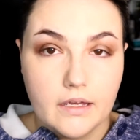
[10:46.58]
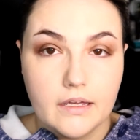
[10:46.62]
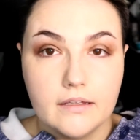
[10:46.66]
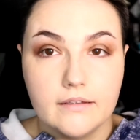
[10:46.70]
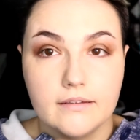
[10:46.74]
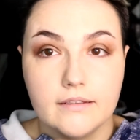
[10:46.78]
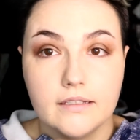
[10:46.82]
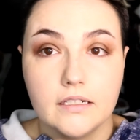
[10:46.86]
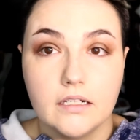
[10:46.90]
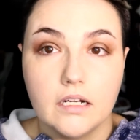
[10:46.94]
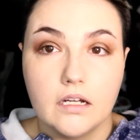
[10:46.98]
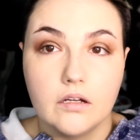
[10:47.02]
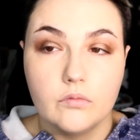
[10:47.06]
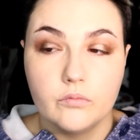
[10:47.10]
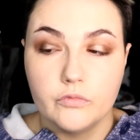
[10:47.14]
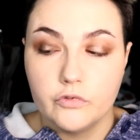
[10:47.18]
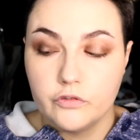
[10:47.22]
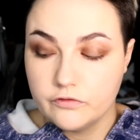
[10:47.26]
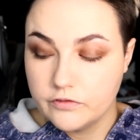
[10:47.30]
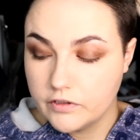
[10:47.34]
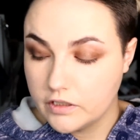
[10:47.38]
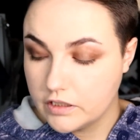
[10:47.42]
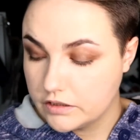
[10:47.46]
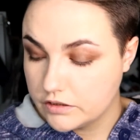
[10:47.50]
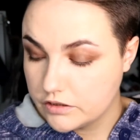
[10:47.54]
And then I'll
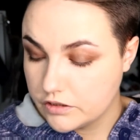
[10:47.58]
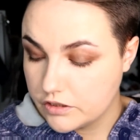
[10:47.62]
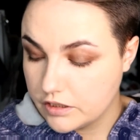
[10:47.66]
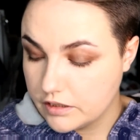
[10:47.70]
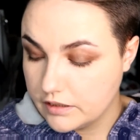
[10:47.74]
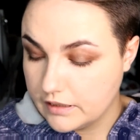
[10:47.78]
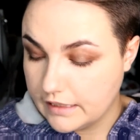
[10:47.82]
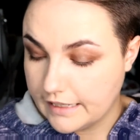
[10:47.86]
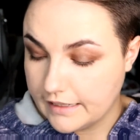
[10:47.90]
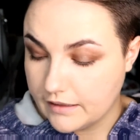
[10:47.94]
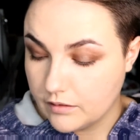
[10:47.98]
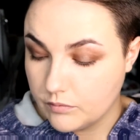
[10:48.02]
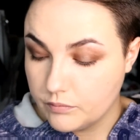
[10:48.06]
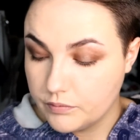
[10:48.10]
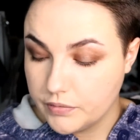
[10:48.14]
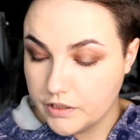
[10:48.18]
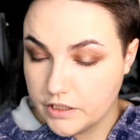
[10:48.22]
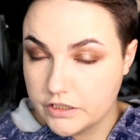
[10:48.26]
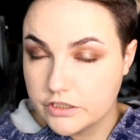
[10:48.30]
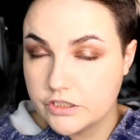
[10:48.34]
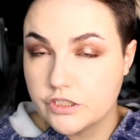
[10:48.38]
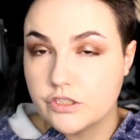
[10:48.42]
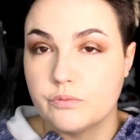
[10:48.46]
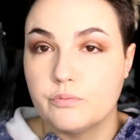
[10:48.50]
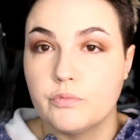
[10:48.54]
move on to like
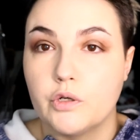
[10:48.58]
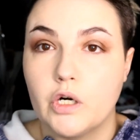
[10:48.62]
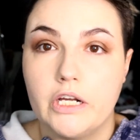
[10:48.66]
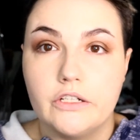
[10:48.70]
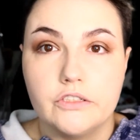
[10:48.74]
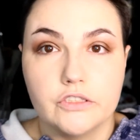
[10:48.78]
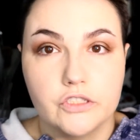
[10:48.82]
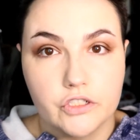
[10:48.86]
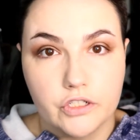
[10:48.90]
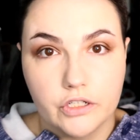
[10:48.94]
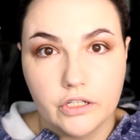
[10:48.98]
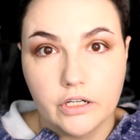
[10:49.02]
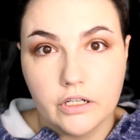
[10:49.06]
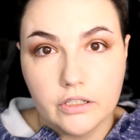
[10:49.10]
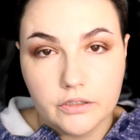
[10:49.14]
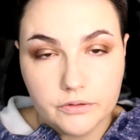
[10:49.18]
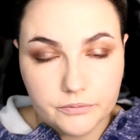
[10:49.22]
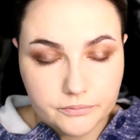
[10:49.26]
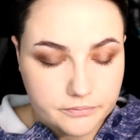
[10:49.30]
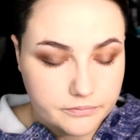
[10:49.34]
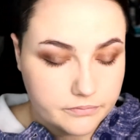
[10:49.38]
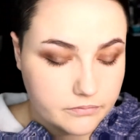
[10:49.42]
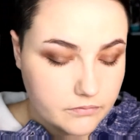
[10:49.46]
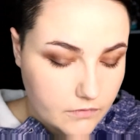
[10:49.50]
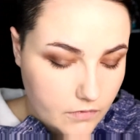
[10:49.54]
blush, bronzer,
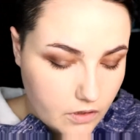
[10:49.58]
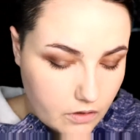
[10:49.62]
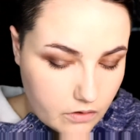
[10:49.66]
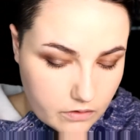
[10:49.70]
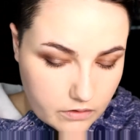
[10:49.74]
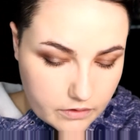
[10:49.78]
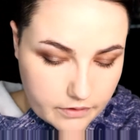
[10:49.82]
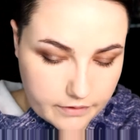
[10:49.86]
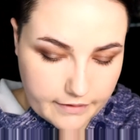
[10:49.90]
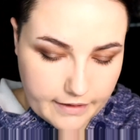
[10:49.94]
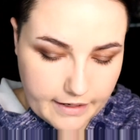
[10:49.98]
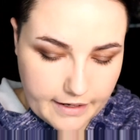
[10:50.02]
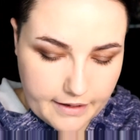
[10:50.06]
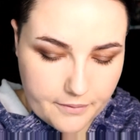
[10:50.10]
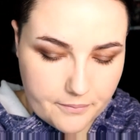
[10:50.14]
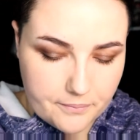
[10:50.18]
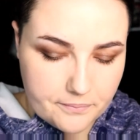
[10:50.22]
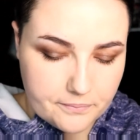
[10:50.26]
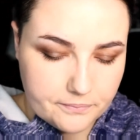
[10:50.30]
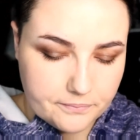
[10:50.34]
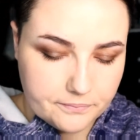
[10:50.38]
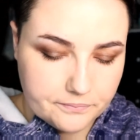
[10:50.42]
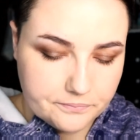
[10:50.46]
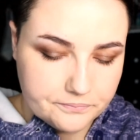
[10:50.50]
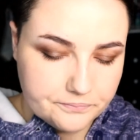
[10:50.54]
all of that.
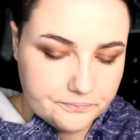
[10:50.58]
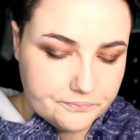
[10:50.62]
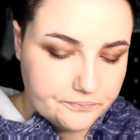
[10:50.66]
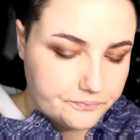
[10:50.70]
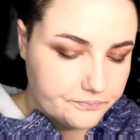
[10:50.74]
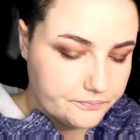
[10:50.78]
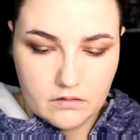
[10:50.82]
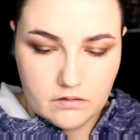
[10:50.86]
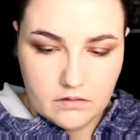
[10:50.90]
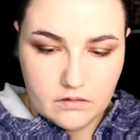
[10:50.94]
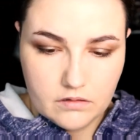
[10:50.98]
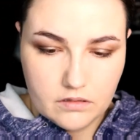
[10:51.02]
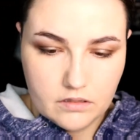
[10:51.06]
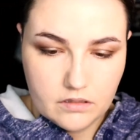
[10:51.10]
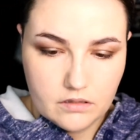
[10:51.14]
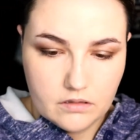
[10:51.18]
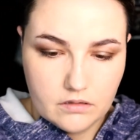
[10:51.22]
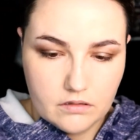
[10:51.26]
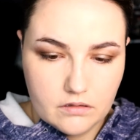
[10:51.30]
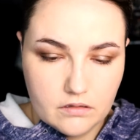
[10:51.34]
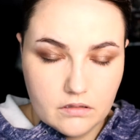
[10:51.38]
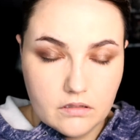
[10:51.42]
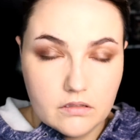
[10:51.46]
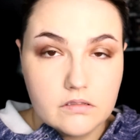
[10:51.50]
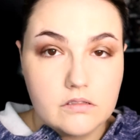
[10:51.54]

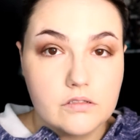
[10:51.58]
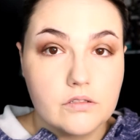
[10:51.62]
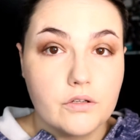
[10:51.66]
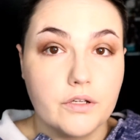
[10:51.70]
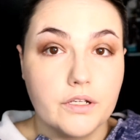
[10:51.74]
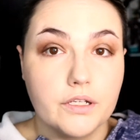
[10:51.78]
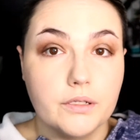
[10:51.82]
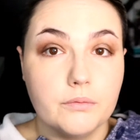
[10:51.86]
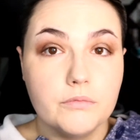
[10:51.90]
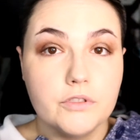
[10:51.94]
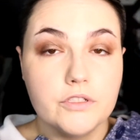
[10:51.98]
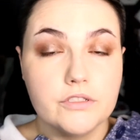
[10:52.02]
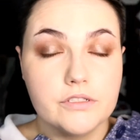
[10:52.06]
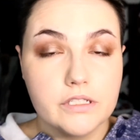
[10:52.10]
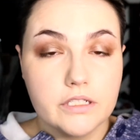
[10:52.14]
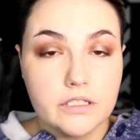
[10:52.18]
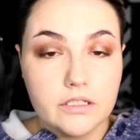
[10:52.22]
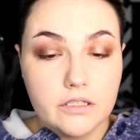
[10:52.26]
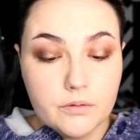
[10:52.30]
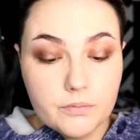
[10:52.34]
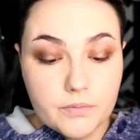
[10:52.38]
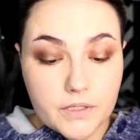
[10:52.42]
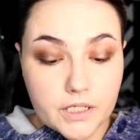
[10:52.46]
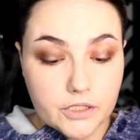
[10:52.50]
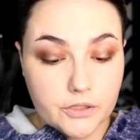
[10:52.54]
So I am using
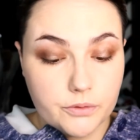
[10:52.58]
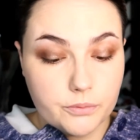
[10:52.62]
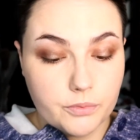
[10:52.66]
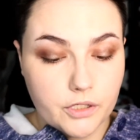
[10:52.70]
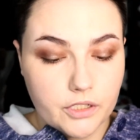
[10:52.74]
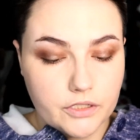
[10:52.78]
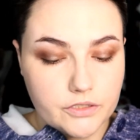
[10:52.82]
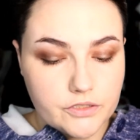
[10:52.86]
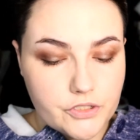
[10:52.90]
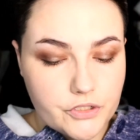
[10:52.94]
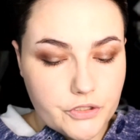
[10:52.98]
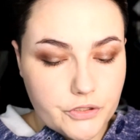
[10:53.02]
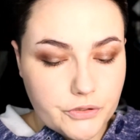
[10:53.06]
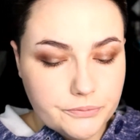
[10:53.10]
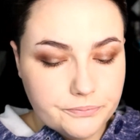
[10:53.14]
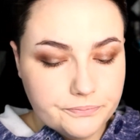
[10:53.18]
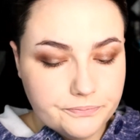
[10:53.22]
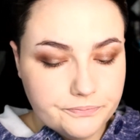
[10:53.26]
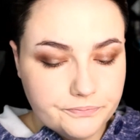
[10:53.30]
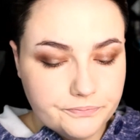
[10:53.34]
the Butter Bronzer.